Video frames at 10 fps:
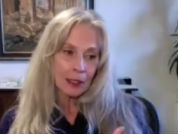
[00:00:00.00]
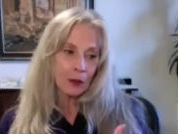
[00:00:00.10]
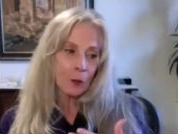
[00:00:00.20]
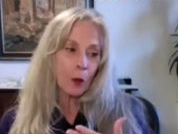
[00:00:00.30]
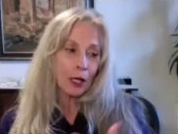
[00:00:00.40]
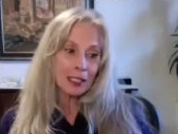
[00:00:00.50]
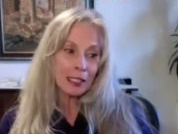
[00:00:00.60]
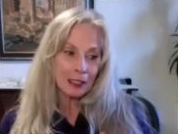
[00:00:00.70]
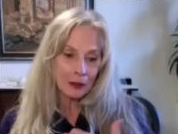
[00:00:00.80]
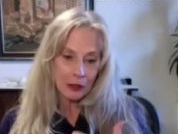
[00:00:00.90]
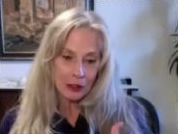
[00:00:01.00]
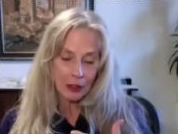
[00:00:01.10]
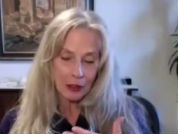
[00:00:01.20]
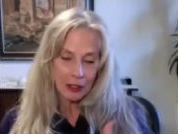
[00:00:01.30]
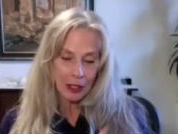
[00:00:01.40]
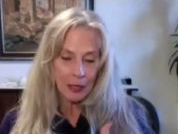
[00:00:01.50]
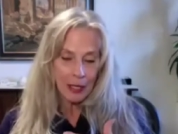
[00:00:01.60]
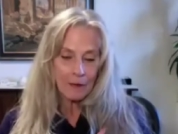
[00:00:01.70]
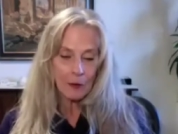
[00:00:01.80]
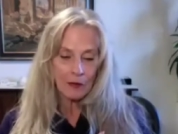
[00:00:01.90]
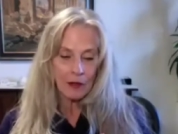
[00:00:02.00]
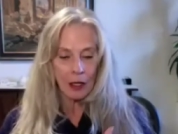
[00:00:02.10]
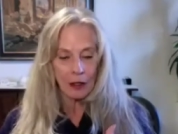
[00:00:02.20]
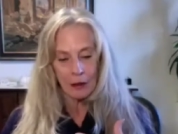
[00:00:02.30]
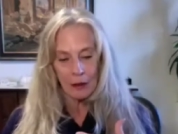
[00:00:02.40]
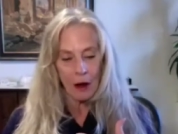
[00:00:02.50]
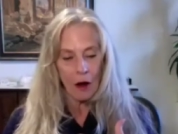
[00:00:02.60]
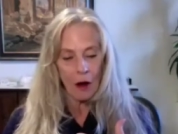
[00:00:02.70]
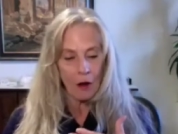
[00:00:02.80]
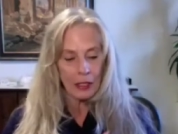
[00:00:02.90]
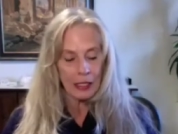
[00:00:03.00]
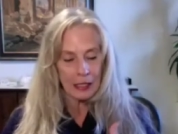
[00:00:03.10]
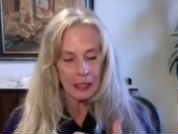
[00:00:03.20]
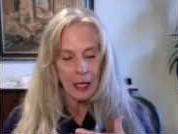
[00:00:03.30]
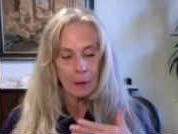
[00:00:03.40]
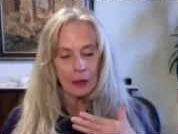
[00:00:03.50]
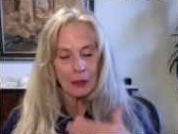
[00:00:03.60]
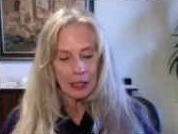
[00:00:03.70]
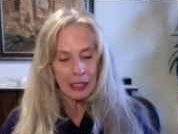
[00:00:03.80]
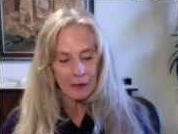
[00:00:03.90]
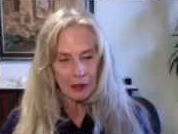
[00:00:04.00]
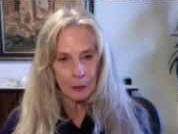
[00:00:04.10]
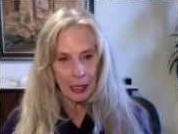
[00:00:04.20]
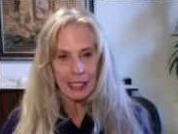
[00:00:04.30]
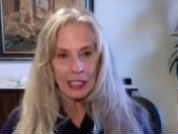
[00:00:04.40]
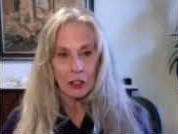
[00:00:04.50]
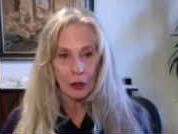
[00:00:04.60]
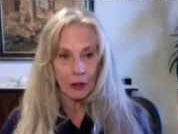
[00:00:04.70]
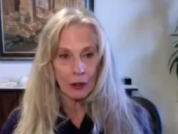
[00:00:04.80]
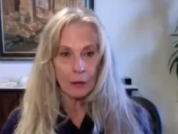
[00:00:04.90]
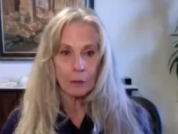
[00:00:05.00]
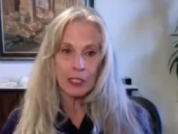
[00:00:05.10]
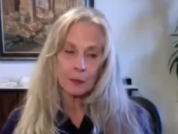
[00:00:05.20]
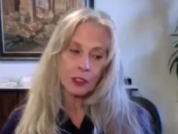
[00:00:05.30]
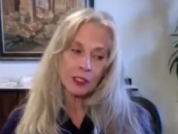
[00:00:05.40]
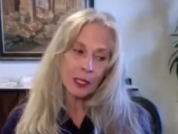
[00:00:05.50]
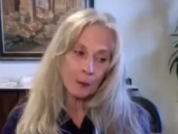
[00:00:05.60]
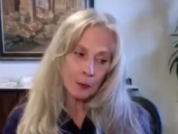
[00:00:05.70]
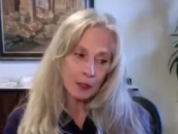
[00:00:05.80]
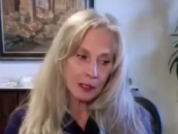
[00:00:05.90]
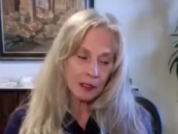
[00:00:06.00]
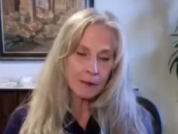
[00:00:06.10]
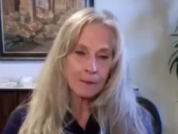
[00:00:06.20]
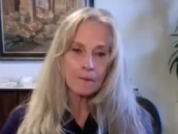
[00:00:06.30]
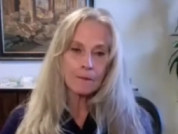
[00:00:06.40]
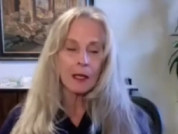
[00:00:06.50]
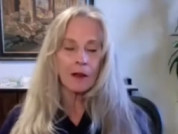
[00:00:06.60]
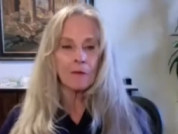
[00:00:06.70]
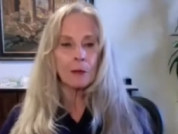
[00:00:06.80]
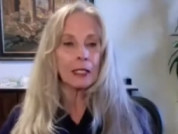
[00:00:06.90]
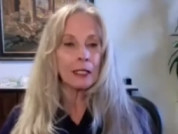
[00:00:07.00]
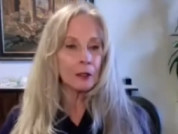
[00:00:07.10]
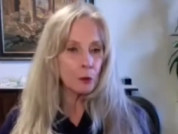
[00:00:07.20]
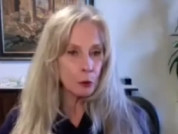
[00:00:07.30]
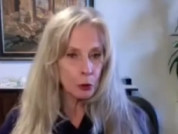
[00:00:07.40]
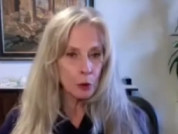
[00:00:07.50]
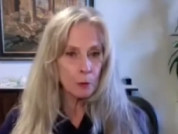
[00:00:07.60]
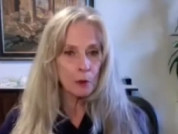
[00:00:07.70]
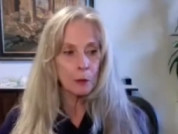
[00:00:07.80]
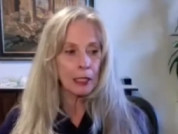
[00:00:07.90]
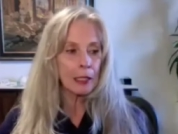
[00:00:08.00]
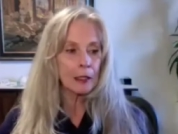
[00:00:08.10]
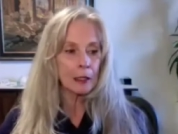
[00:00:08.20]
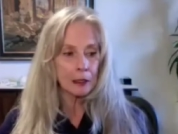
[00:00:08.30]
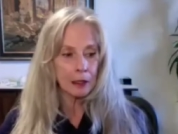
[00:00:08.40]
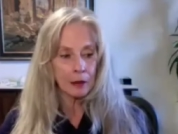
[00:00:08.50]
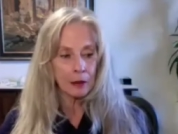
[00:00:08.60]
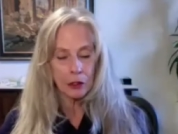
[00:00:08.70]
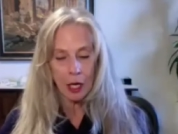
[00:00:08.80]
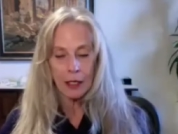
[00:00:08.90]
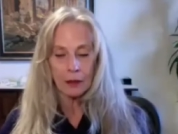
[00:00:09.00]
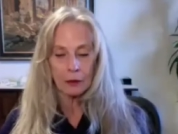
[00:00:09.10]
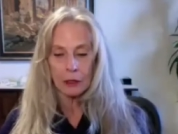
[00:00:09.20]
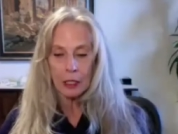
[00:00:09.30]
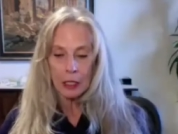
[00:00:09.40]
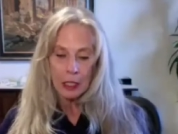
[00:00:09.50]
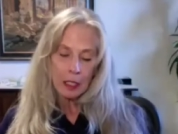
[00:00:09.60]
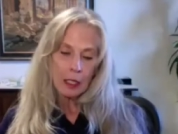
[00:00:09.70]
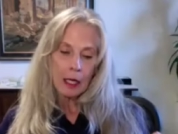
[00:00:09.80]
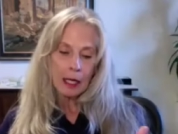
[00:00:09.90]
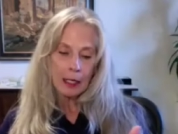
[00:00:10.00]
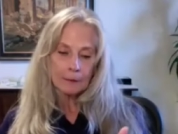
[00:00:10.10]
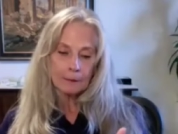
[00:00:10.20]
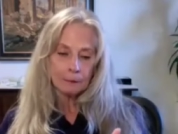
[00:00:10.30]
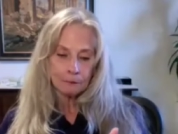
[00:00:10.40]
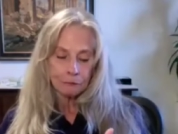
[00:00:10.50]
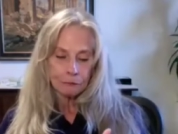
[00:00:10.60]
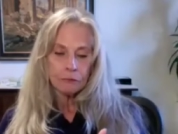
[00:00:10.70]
wanted, or on some level, we've got all these beliefs based on our misperceptions of being in the womb or being a young child. And